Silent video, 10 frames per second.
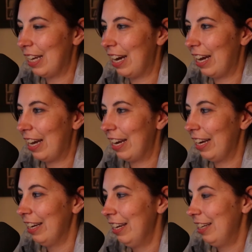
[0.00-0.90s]
I
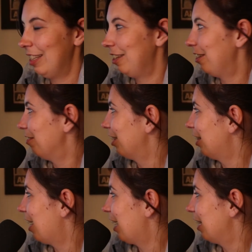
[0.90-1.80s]
didn't
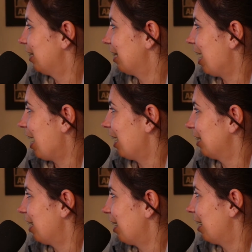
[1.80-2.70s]
realize that
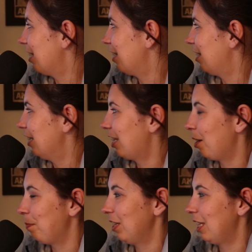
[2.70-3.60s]
I didn't set
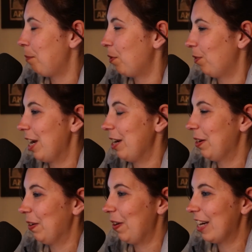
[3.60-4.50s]
up the sample rate
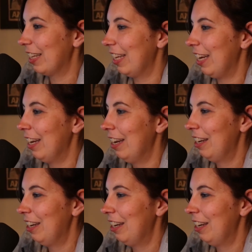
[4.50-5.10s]
correctly.